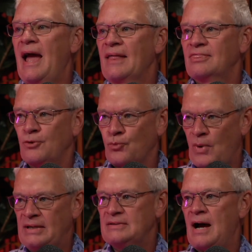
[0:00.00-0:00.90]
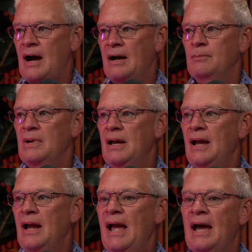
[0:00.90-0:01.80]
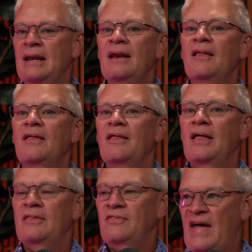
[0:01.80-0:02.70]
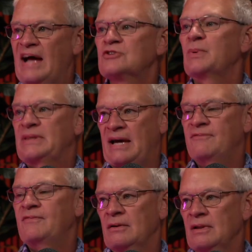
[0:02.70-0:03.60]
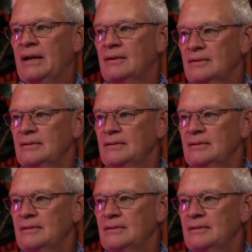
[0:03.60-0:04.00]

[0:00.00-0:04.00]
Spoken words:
at the right time. And that's what that felt like.